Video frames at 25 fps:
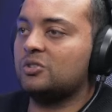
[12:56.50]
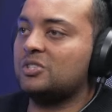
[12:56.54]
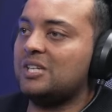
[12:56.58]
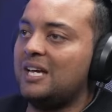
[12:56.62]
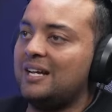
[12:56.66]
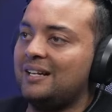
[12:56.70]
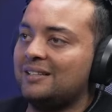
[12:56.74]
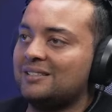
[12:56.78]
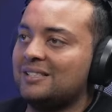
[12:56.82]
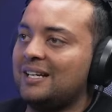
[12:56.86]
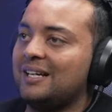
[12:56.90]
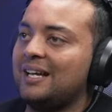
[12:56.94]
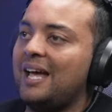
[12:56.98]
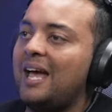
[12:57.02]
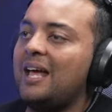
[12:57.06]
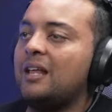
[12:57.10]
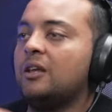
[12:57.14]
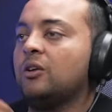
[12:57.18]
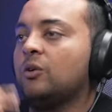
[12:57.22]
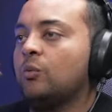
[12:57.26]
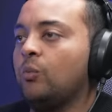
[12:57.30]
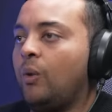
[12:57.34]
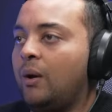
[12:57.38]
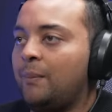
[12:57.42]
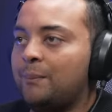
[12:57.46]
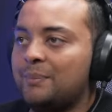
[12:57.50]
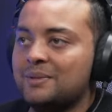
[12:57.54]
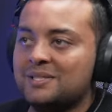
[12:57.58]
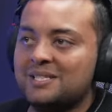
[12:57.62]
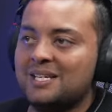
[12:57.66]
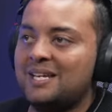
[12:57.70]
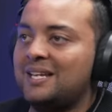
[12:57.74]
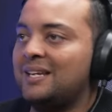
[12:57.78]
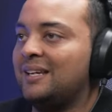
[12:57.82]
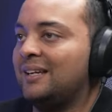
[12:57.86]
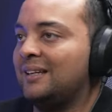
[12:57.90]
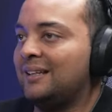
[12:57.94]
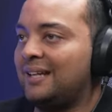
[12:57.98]
saying is like, hey, look, 1%
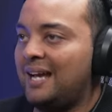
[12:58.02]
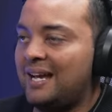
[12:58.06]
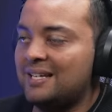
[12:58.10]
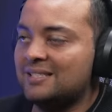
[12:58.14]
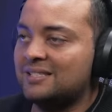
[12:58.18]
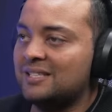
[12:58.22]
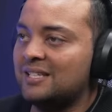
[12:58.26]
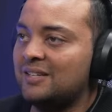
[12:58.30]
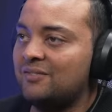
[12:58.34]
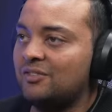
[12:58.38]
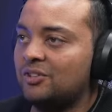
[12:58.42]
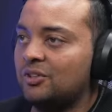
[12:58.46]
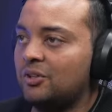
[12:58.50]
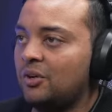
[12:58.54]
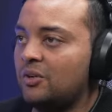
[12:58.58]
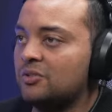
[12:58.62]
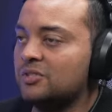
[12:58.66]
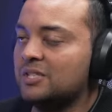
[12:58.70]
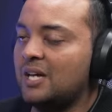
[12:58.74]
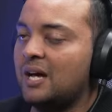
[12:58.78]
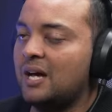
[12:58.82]
in case it even goes